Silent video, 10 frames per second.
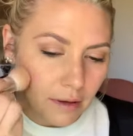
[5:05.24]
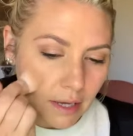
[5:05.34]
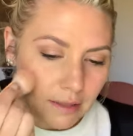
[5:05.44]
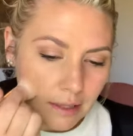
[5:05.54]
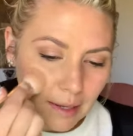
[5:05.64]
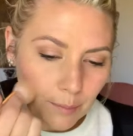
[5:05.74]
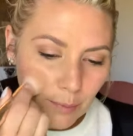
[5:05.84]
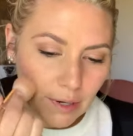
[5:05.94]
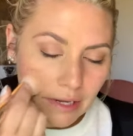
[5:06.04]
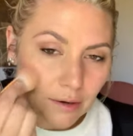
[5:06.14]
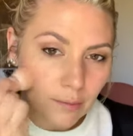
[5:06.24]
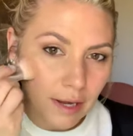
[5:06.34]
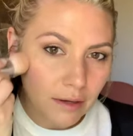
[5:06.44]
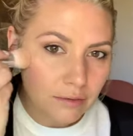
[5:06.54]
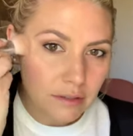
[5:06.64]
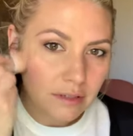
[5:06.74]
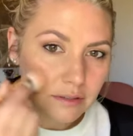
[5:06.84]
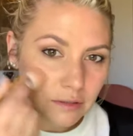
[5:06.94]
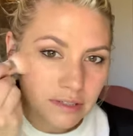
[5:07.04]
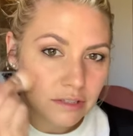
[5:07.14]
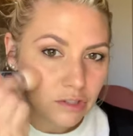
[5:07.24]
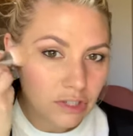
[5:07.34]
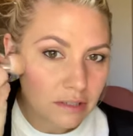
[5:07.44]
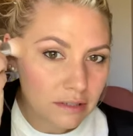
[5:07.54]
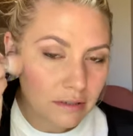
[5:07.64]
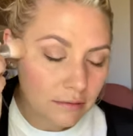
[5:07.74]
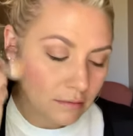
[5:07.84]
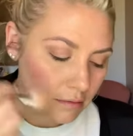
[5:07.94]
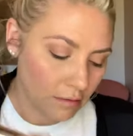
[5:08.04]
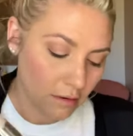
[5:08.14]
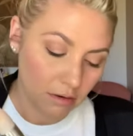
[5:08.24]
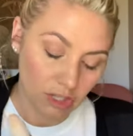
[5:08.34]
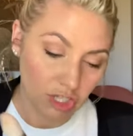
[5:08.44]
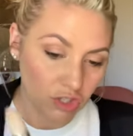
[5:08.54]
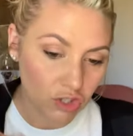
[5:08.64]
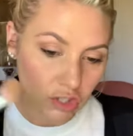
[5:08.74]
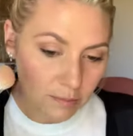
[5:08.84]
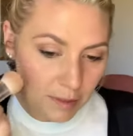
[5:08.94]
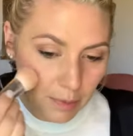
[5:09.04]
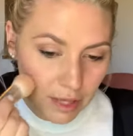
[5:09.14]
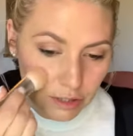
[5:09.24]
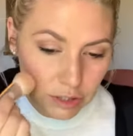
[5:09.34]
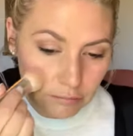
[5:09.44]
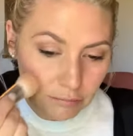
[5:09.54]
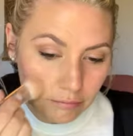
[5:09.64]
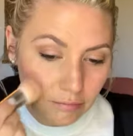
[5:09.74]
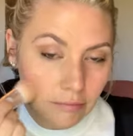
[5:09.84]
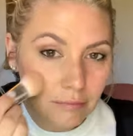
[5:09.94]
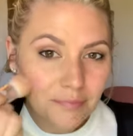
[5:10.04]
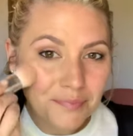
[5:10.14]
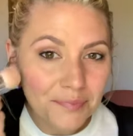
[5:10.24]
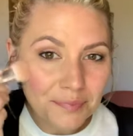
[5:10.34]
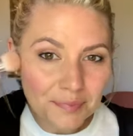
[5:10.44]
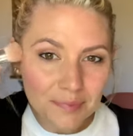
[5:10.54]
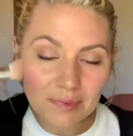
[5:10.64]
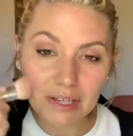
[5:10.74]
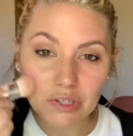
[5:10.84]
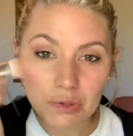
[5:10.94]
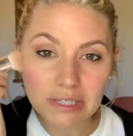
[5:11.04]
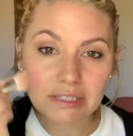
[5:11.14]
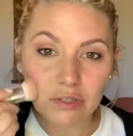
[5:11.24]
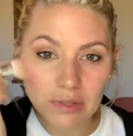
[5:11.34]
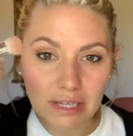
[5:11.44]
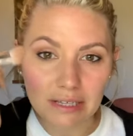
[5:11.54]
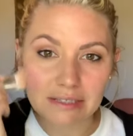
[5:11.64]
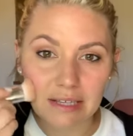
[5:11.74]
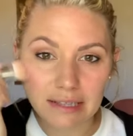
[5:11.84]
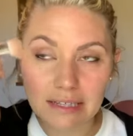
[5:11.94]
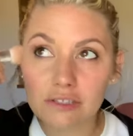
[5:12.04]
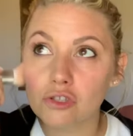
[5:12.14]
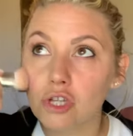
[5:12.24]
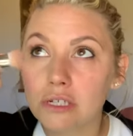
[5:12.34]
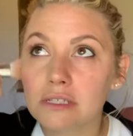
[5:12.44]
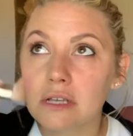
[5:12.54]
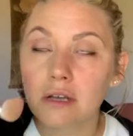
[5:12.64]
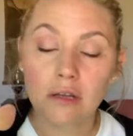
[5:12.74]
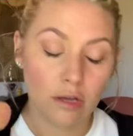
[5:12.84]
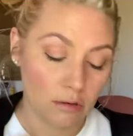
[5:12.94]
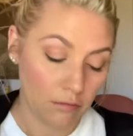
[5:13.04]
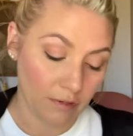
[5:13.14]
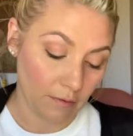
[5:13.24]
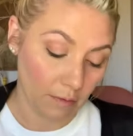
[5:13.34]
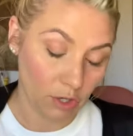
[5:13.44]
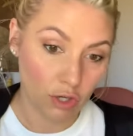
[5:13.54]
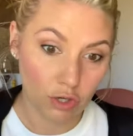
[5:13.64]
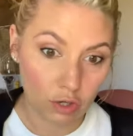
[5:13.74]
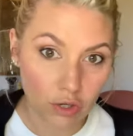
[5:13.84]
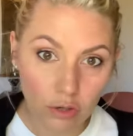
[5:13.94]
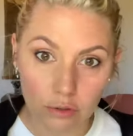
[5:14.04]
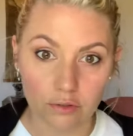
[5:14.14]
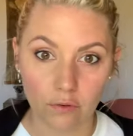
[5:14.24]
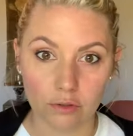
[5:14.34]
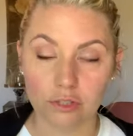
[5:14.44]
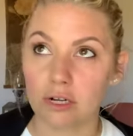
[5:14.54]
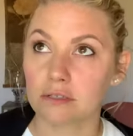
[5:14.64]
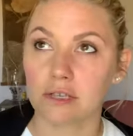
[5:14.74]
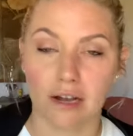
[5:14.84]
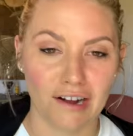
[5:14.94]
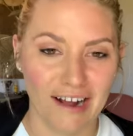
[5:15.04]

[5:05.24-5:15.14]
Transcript: and then I bring it around. And so this is just, this is just my blush. And you can do this, and this looks huge vulture outsider.